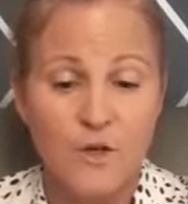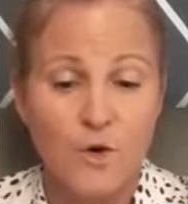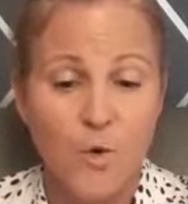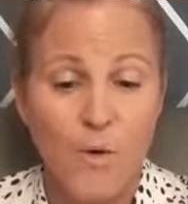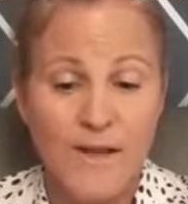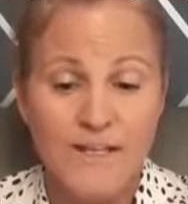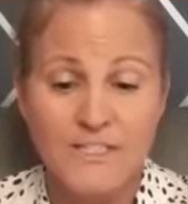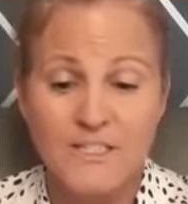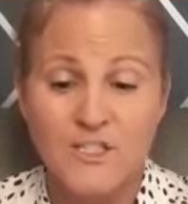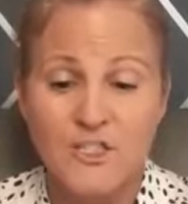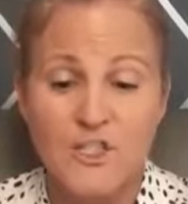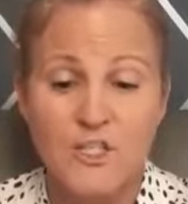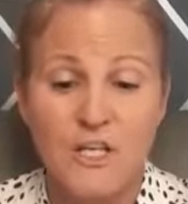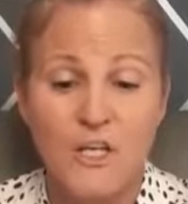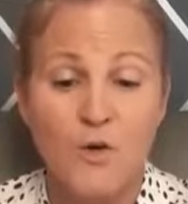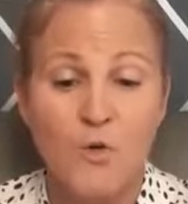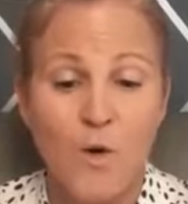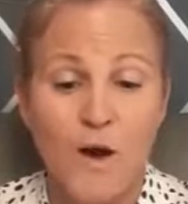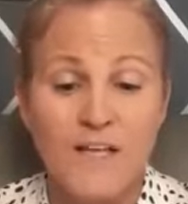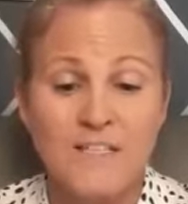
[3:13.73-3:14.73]

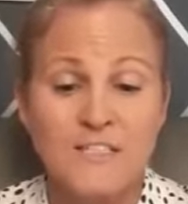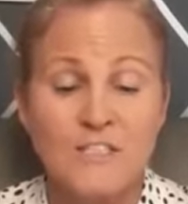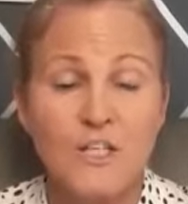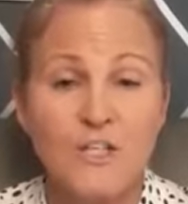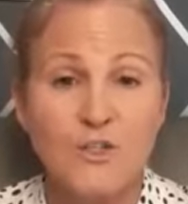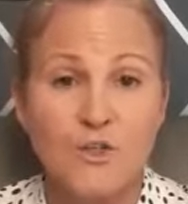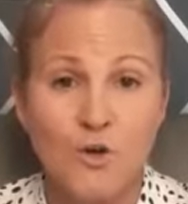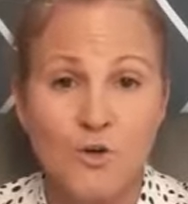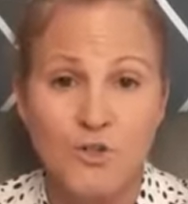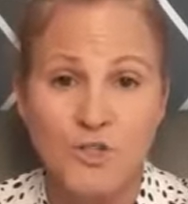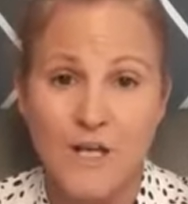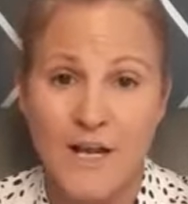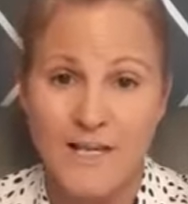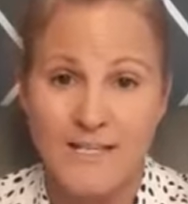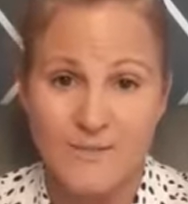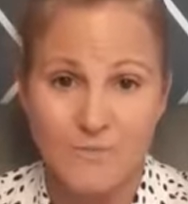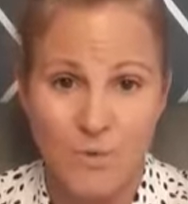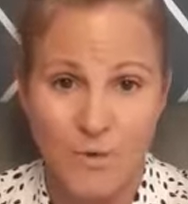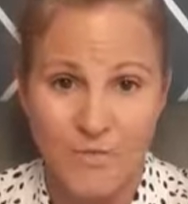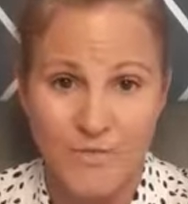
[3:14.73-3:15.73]
questioning or asking your
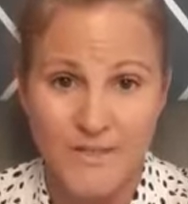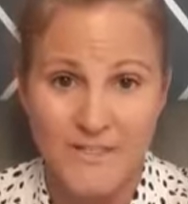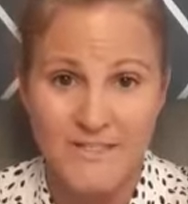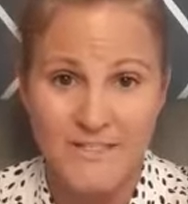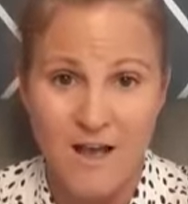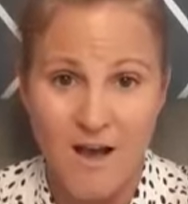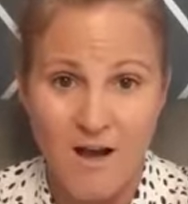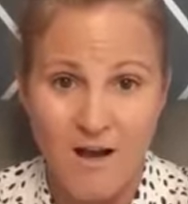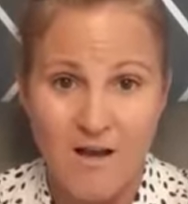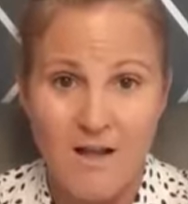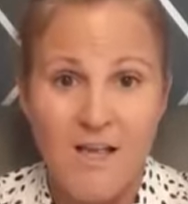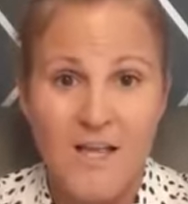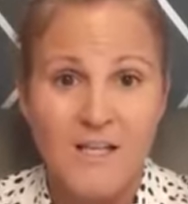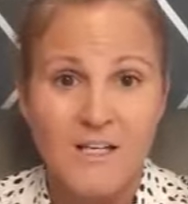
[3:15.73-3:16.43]
child what things are.